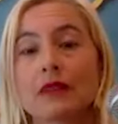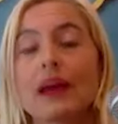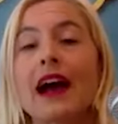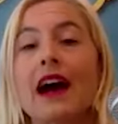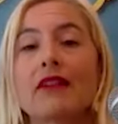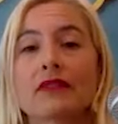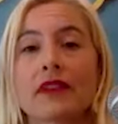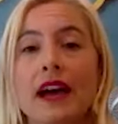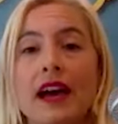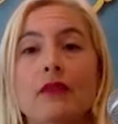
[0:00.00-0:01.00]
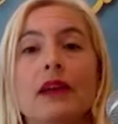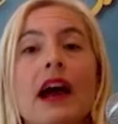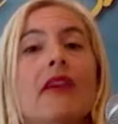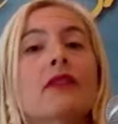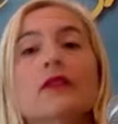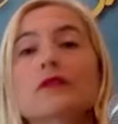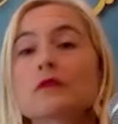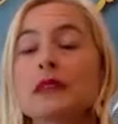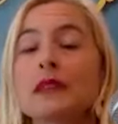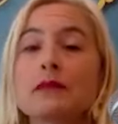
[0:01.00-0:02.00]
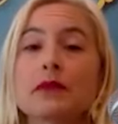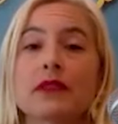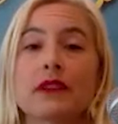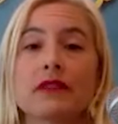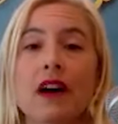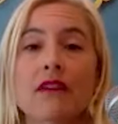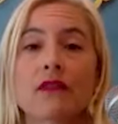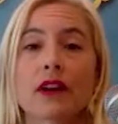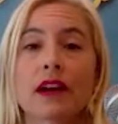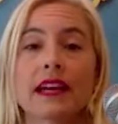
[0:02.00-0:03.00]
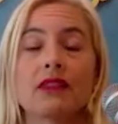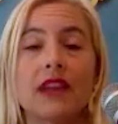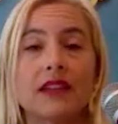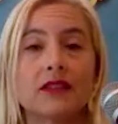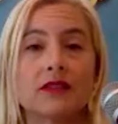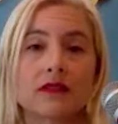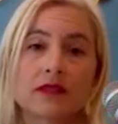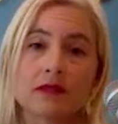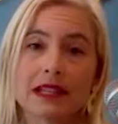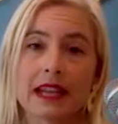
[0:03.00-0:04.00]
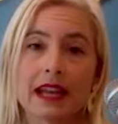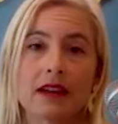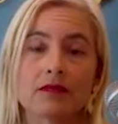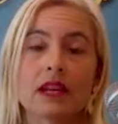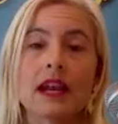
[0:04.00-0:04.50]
we have a flag, we have all those people that fought for it and they deserve to be named.